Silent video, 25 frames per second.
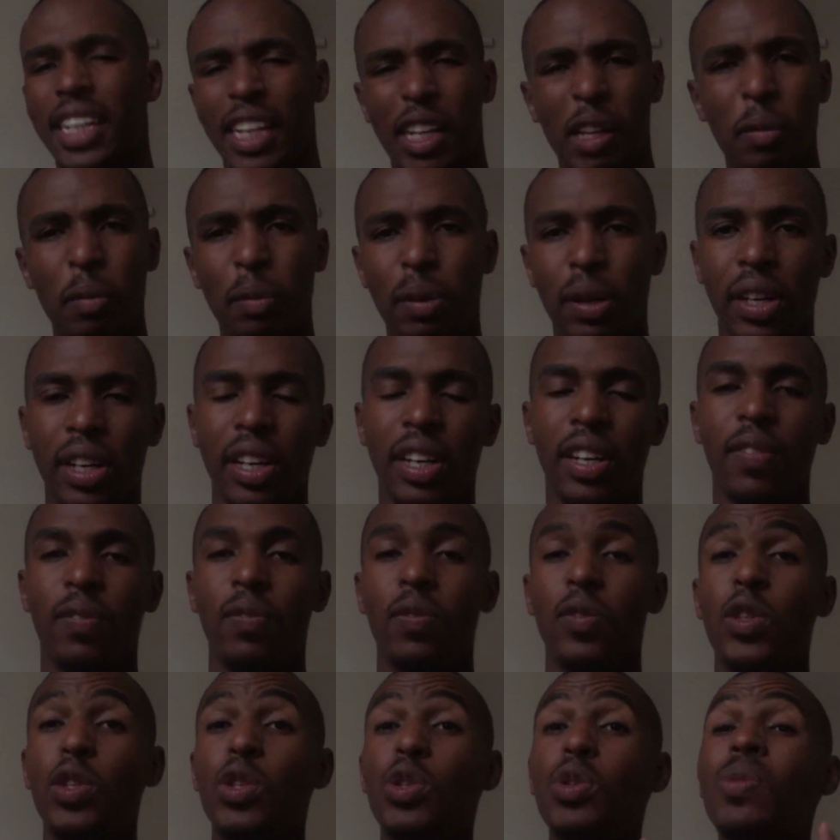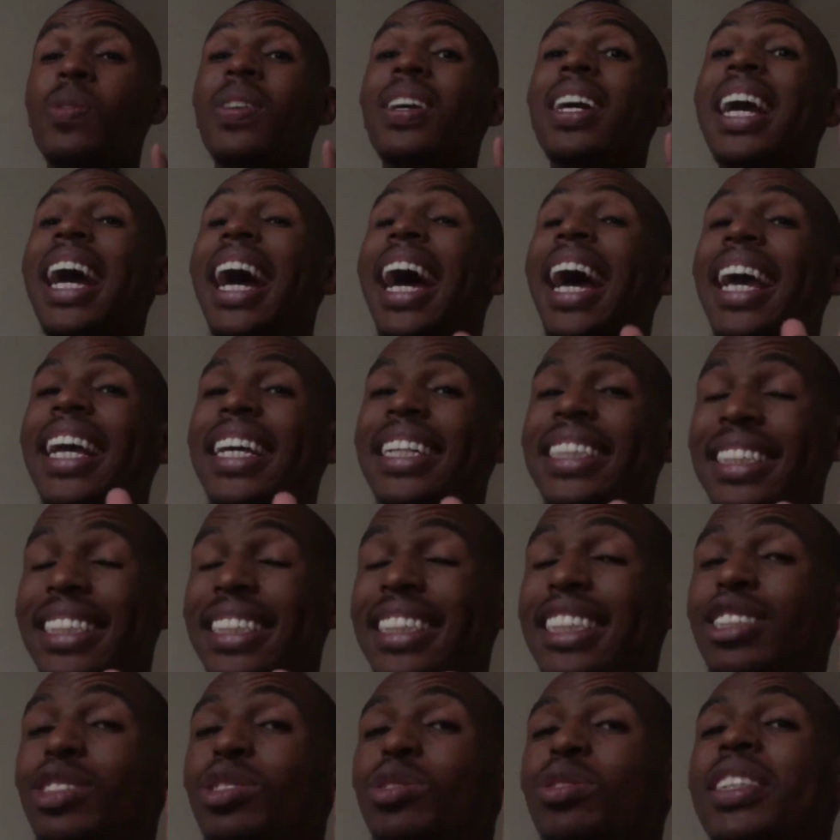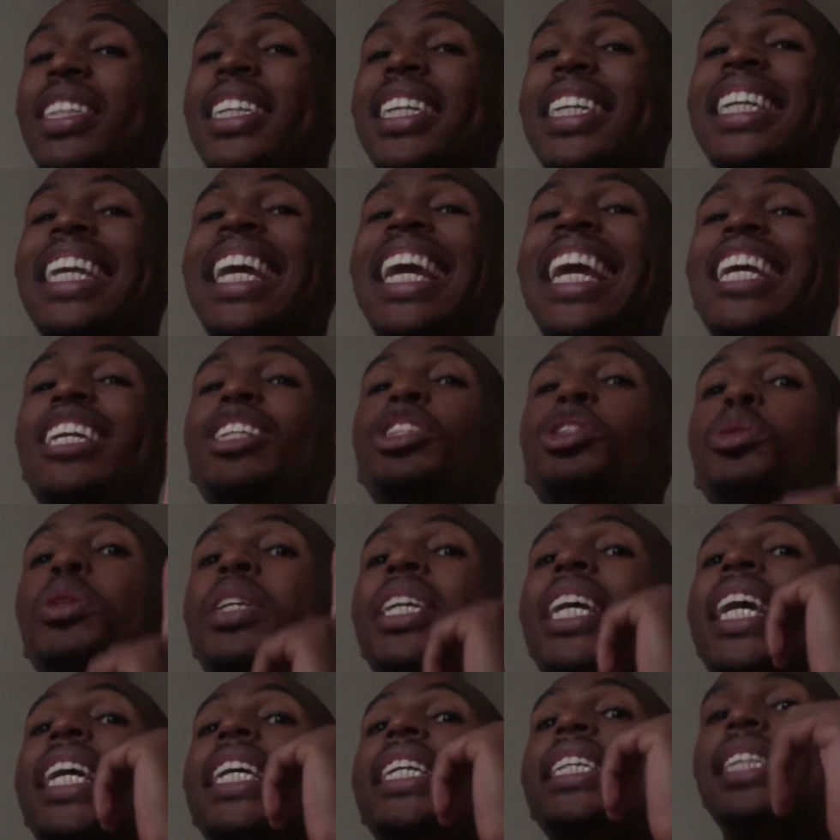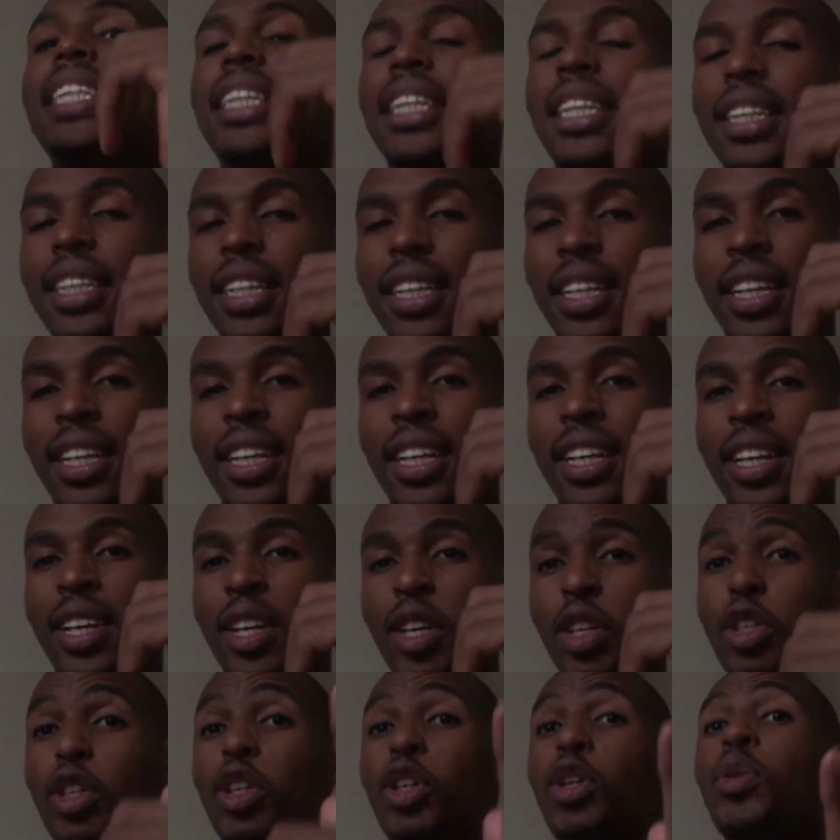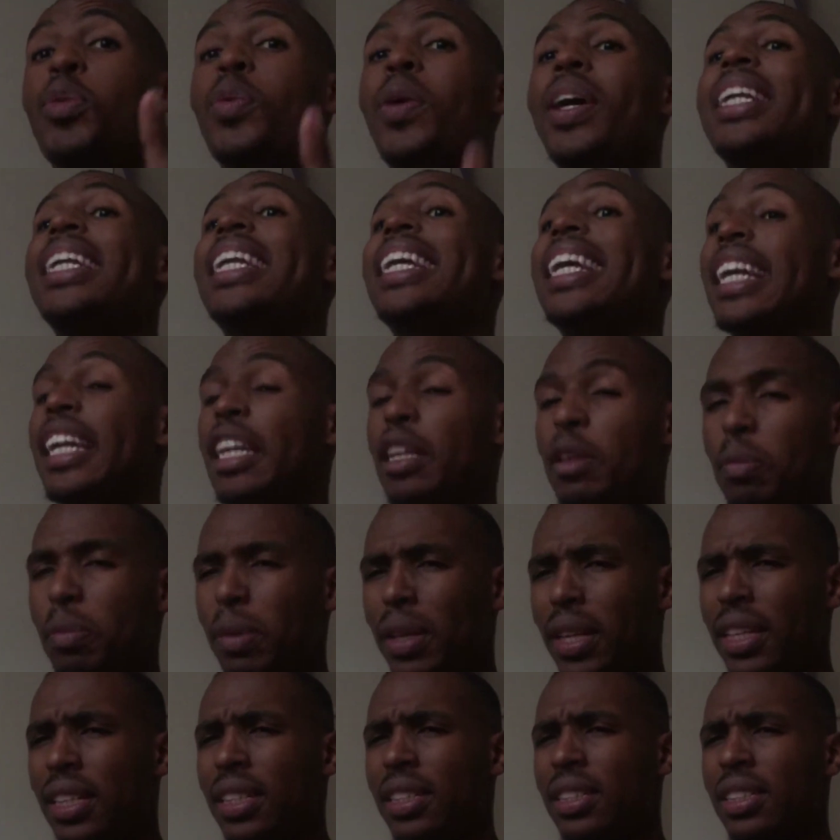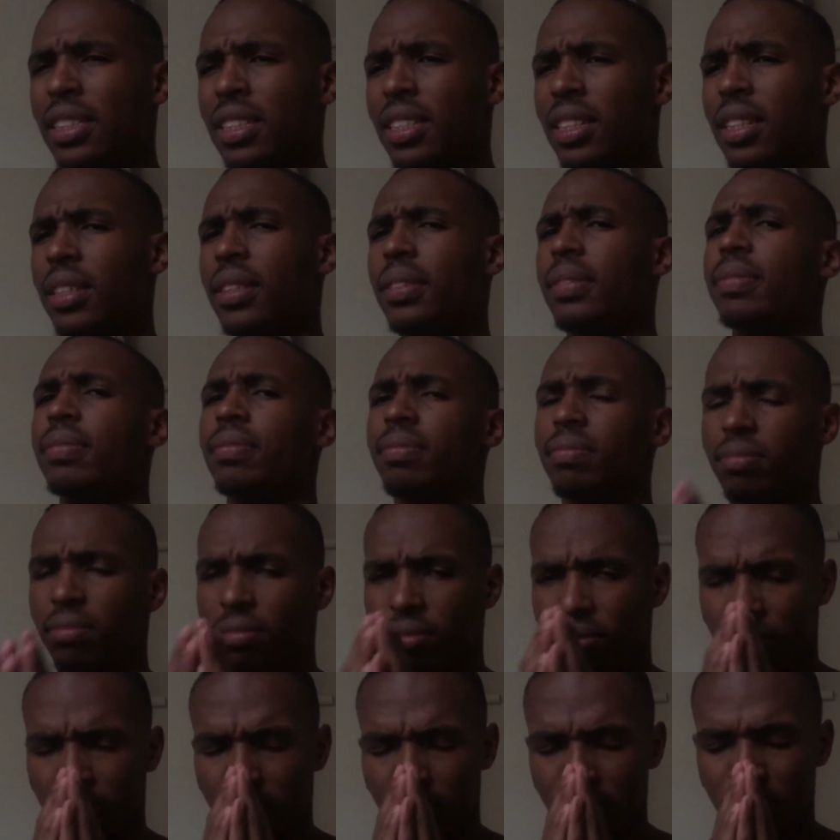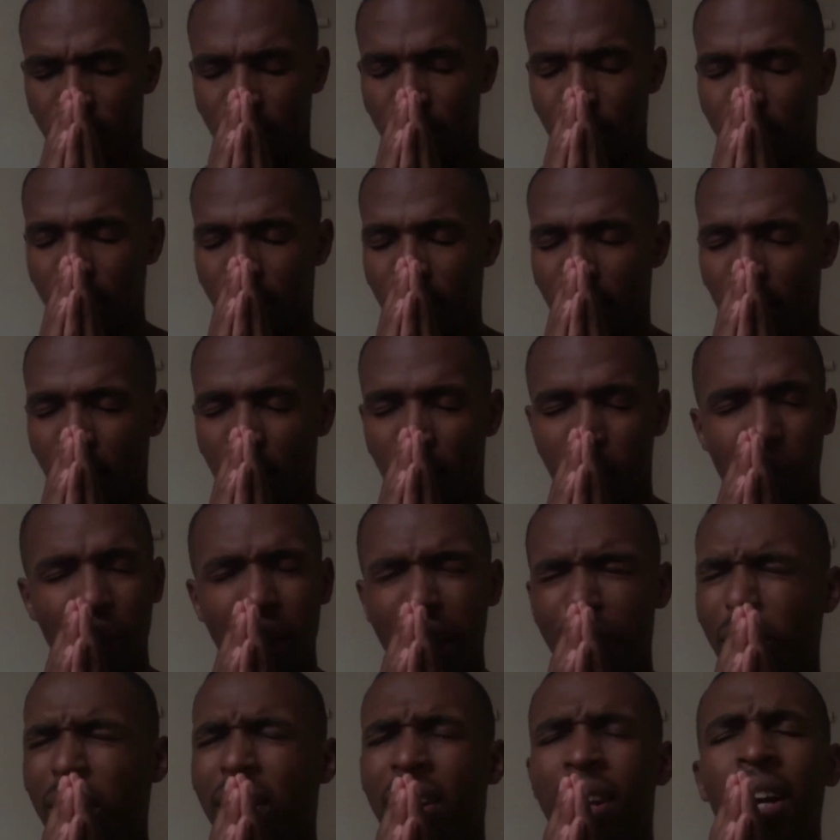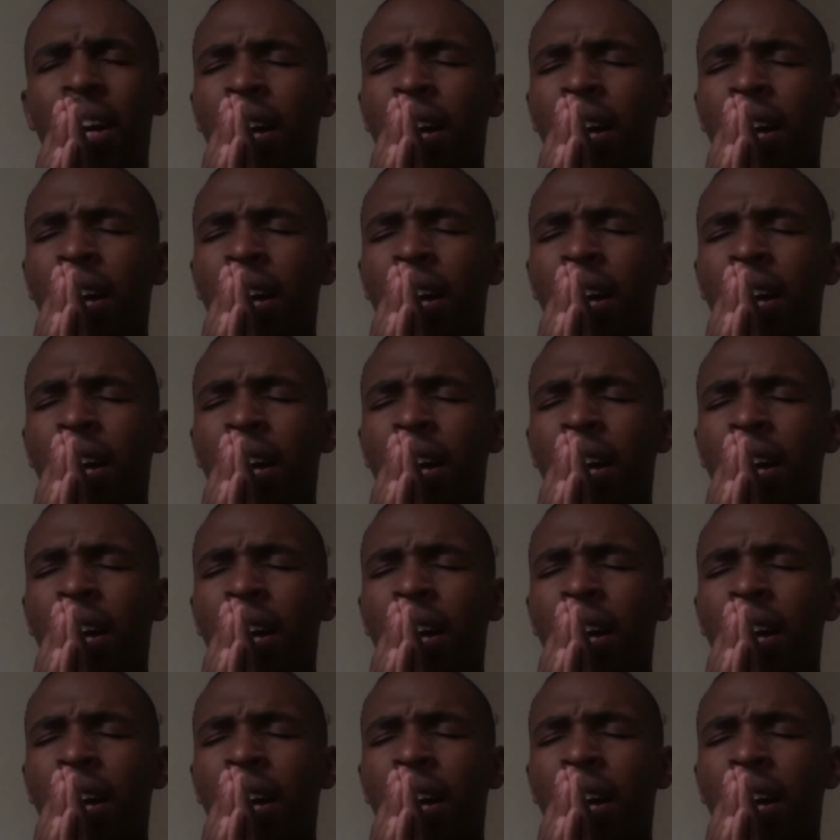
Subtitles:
rape her. You guys need to get educated on what rape is. I'm like,